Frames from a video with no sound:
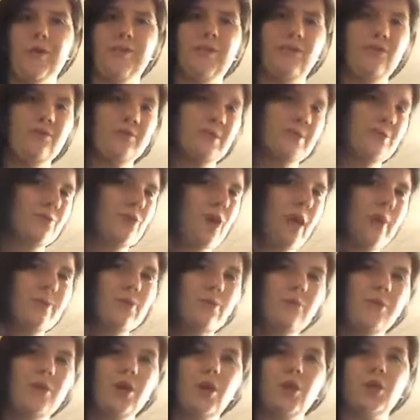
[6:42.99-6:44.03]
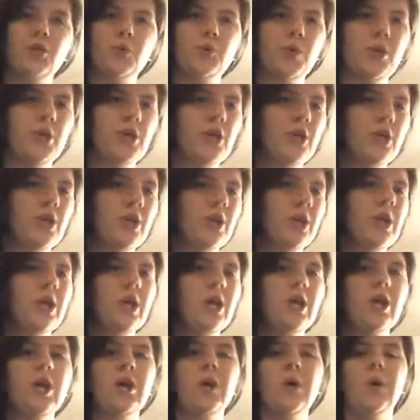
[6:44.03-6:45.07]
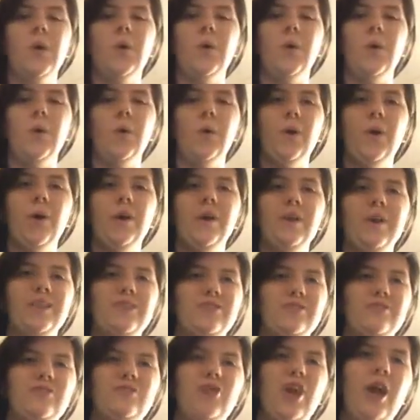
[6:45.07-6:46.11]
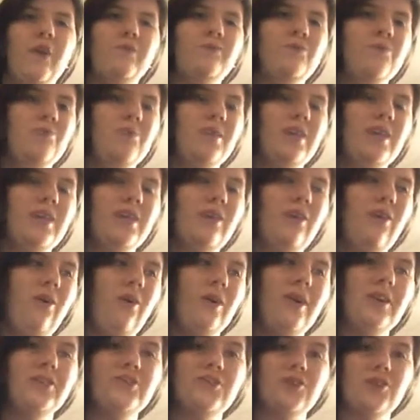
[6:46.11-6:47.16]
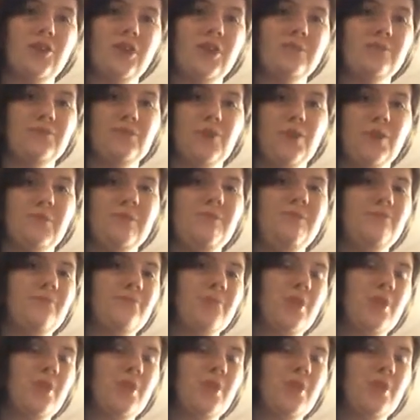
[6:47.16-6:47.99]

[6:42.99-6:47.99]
If you subscribe to me on Twitter, or if subscribe to me on Instagram, sorry,